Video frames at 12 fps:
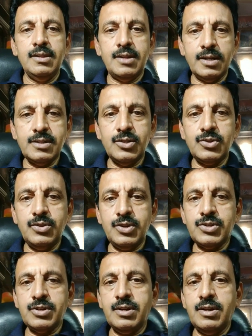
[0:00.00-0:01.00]
in that
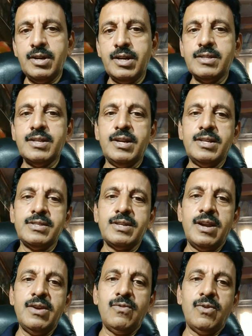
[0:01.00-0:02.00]
situation, let us
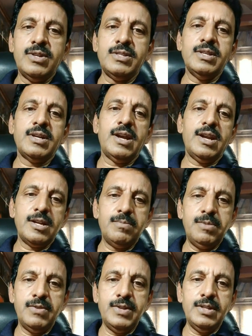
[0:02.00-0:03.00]
understand what is the
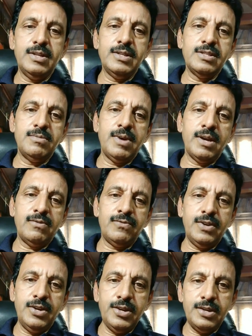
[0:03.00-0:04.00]
connect between the Reserve Bank
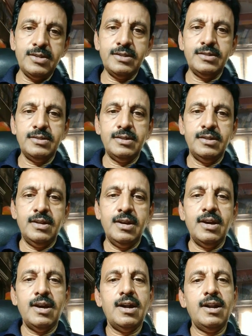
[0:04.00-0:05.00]
of India
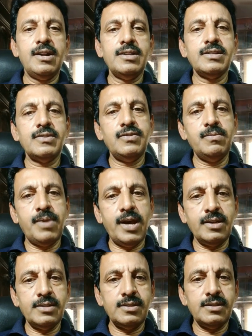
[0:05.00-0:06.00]
and rest of the
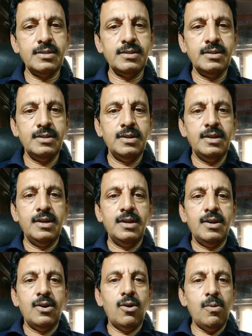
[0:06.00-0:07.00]
banks
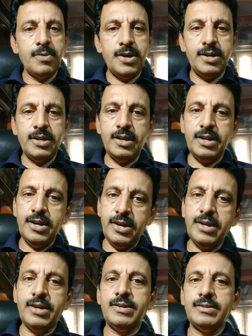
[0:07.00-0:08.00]
operating in
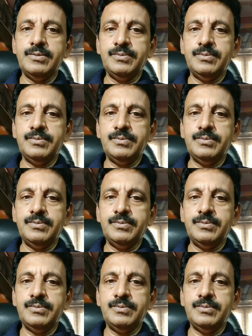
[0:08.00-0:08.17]
India.